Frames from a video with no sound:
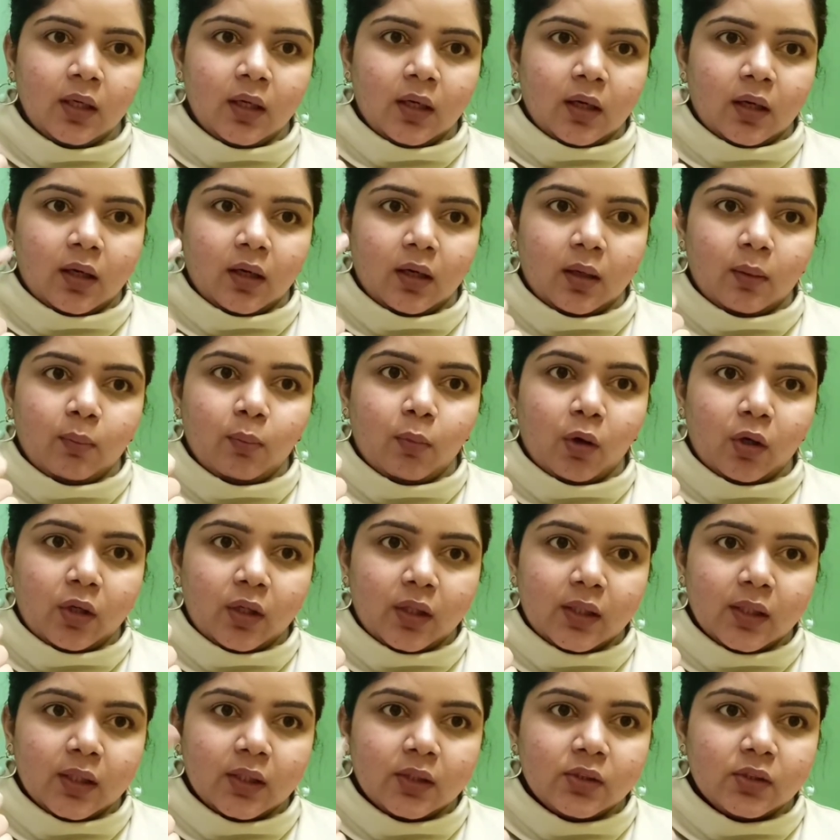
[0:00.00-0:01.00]
body
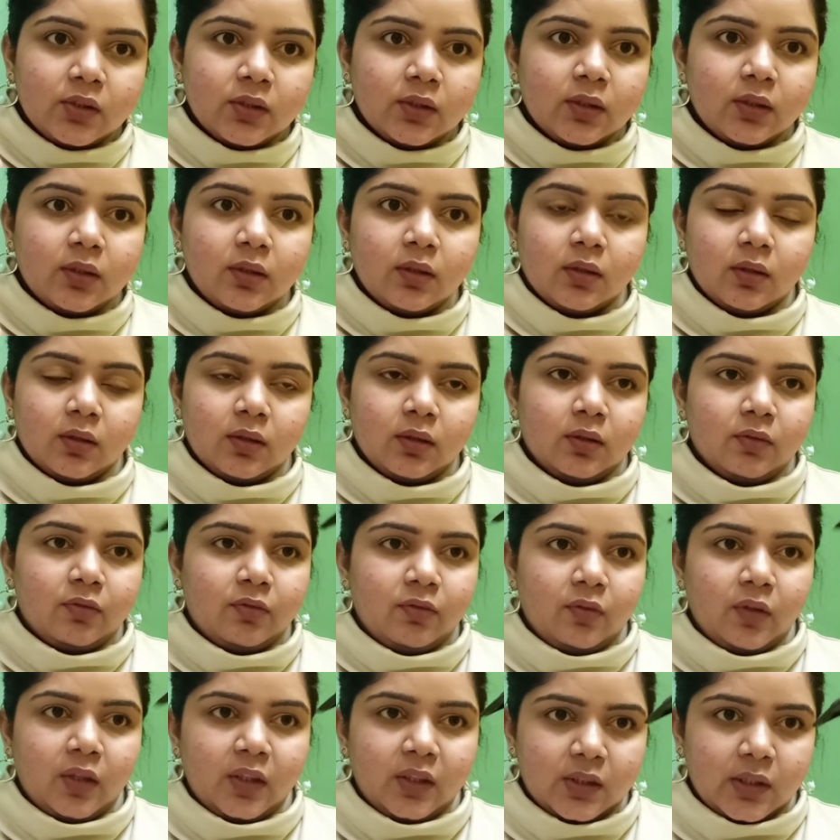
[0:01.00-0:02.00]
cleanser,
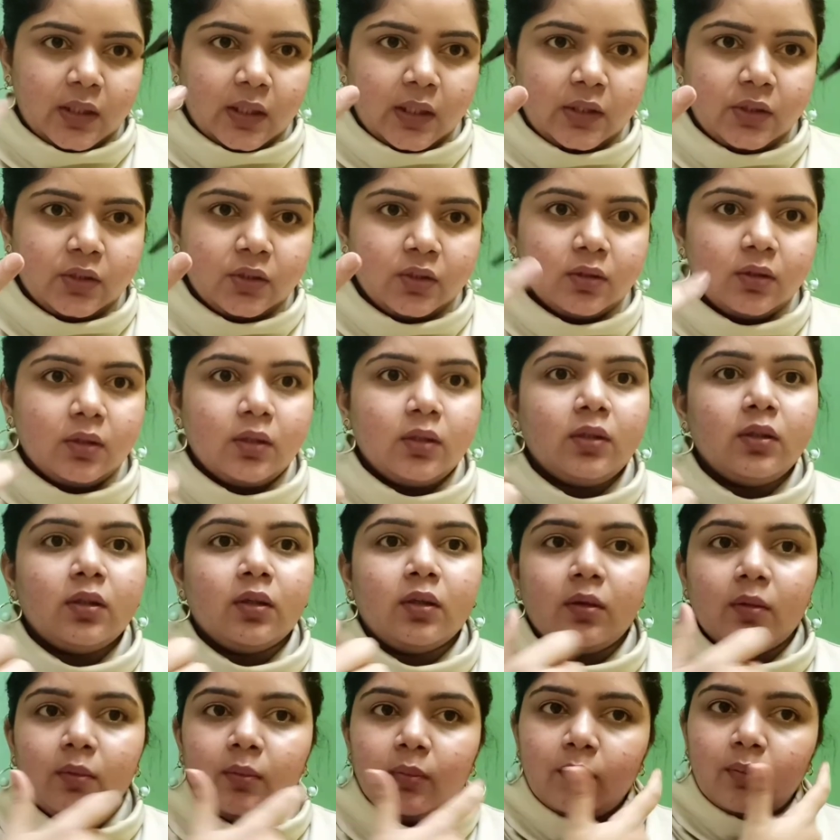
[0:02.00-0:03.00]
face cleanser,
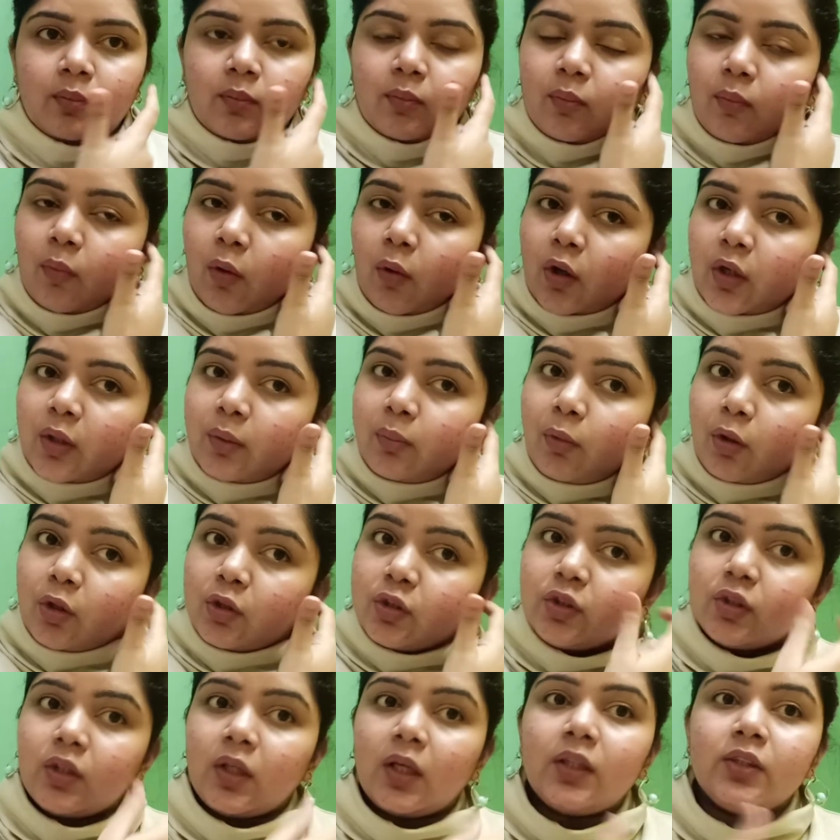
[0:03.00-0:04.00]
body
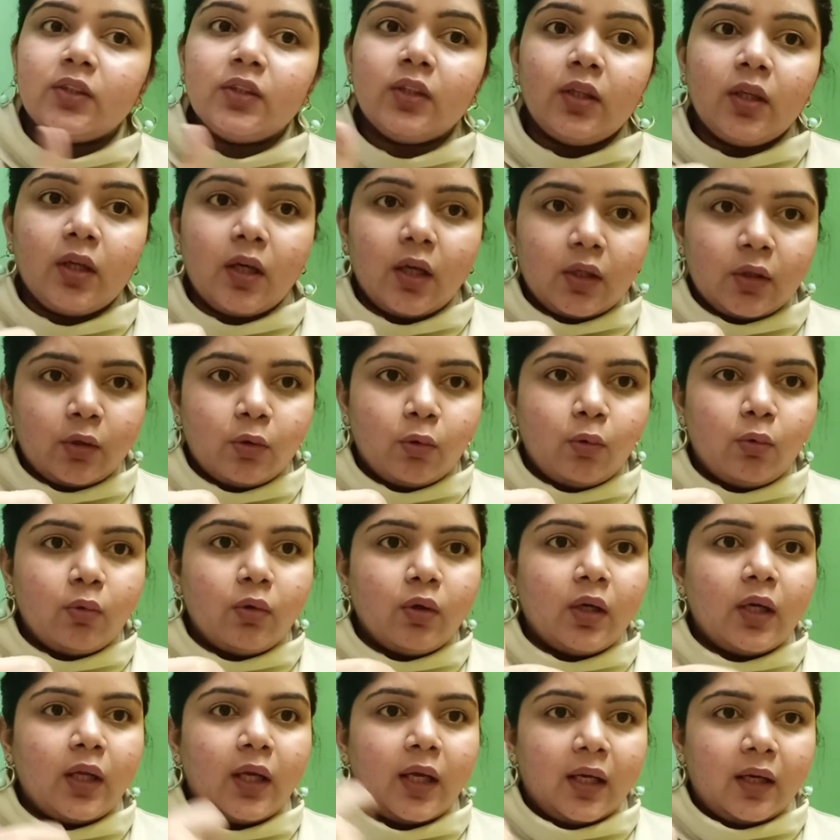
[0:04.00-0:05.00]
moisturizer, a
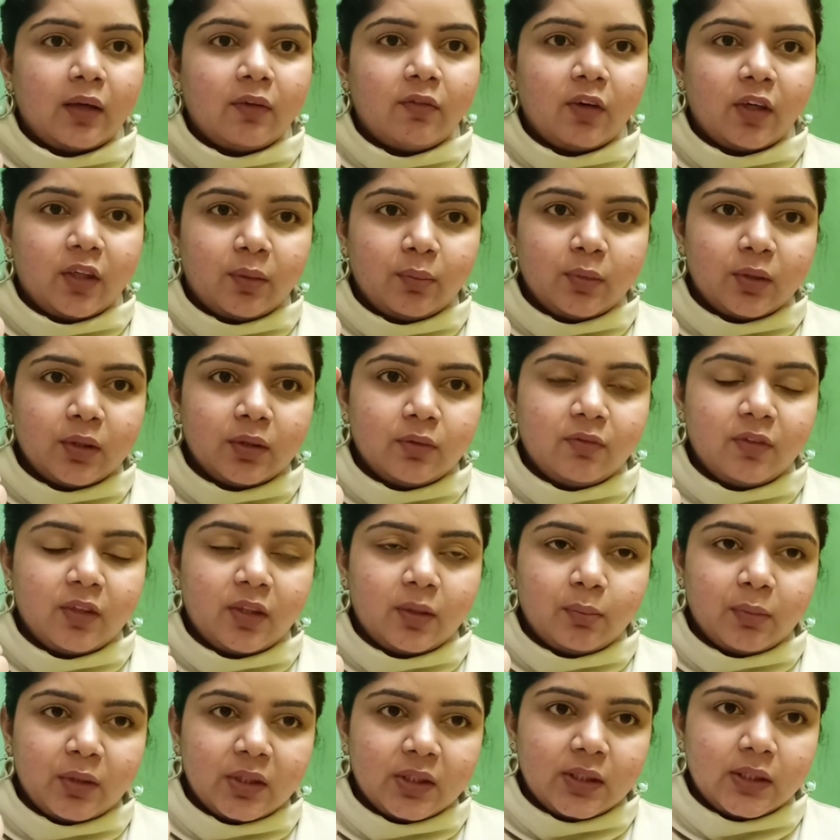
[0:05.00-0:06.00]
toner, and a
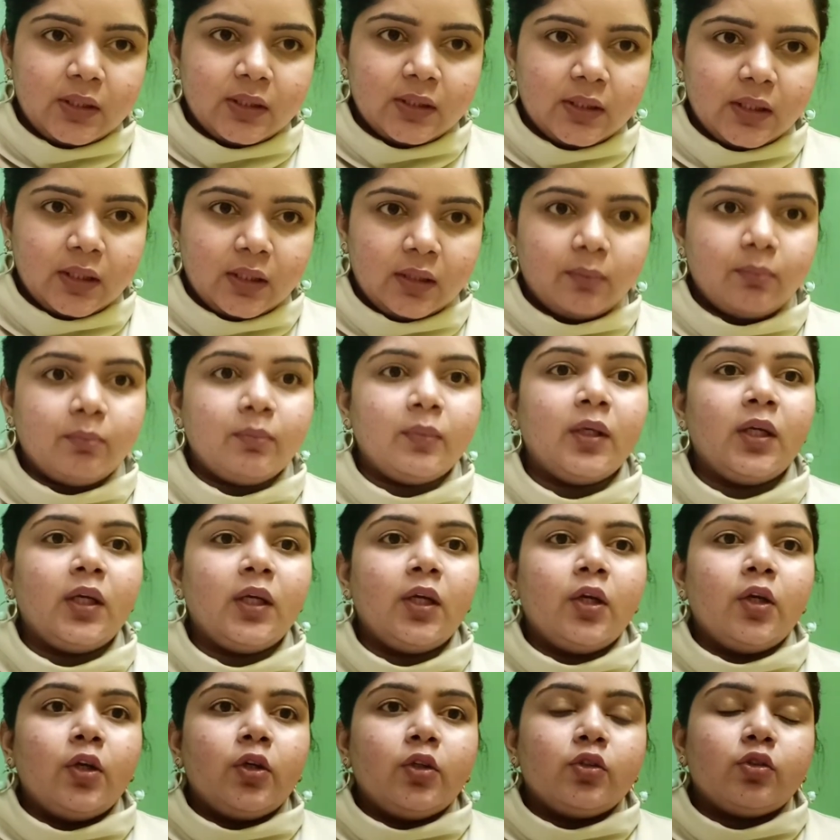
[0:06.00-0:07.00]
vitamin C serum.
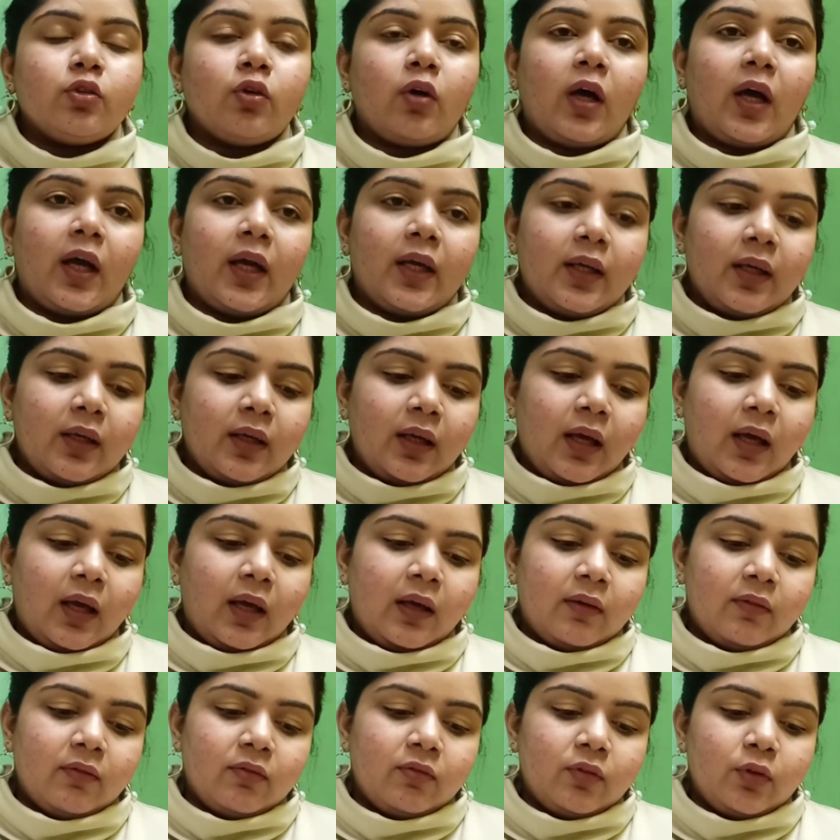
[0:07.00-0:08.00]
So I
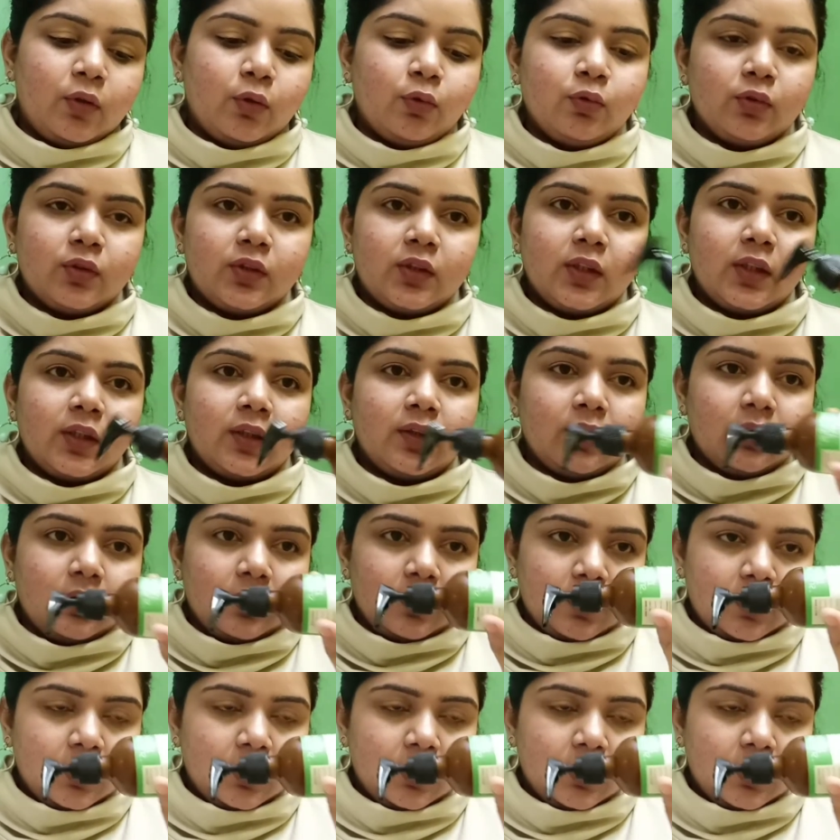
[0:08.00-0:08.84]
have used their